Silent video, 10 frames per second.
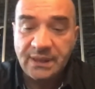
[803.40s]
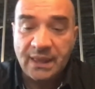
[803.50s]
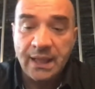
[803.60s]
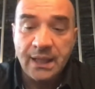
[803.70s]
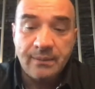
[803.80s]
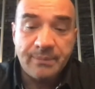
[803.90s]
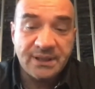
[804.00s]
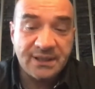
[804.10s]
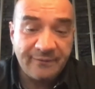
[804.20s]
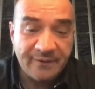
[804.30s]
But
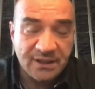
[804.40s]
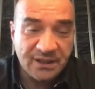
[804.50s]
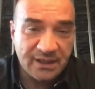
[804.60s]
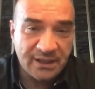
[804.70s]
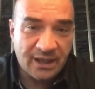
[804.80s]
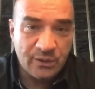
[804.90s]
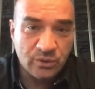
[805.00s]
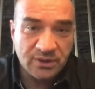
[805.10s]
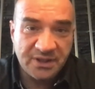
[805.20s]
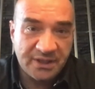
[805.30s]
definitely, I
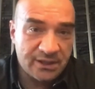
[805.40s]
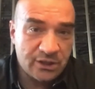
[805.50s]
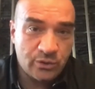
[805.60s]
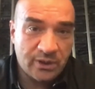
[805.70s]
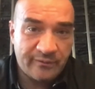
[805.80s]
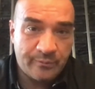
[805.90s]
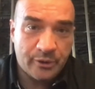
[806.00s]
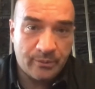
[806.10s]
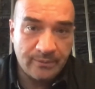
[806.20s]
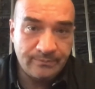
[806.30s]
wouldn't say that you have a
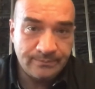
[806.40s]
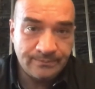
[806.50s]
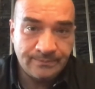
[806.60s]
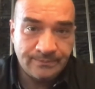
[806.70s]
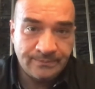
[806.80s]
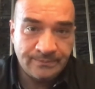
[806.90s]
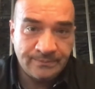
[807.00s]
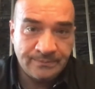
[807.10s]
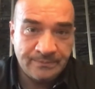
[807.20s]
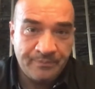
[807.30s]
problem.
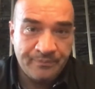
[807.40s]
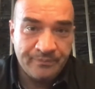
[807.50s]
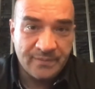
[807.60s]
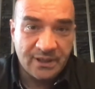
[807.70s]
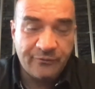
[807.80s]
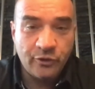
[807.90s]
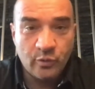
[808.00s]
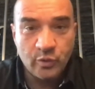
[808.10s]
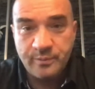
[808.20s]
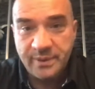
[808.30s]
If you
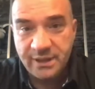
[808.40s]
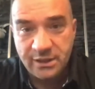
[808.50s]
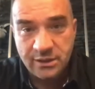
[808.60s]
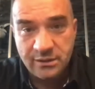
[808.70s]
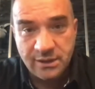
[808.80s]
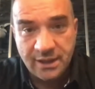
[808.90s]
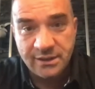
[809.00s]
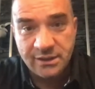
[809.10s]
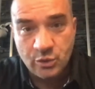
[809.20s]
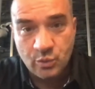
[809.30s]
would be
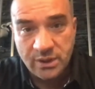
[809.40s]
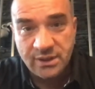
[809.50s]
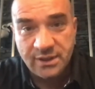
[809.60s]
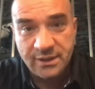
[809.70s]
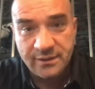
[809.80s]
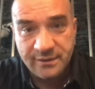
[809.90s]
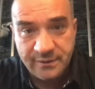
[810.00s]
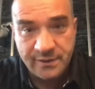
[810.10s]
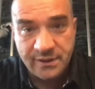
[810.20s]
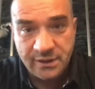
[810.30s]
10, 20,
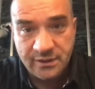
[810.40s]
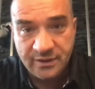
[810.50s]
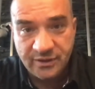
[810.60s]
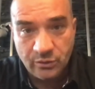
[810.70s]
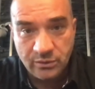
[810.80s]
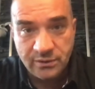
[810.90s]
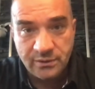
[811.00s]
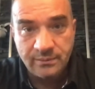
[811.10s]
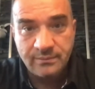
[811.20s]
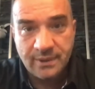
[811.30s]
30 years
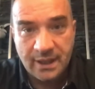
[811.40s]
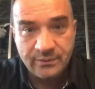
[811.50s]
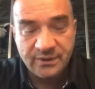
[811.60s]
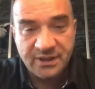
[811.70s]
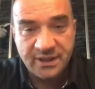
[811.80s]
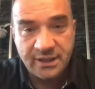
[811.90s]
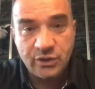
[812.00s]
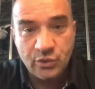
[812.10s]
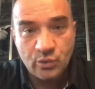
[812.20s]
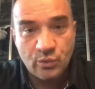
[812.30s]
older, I would say
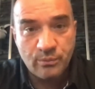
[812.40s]
you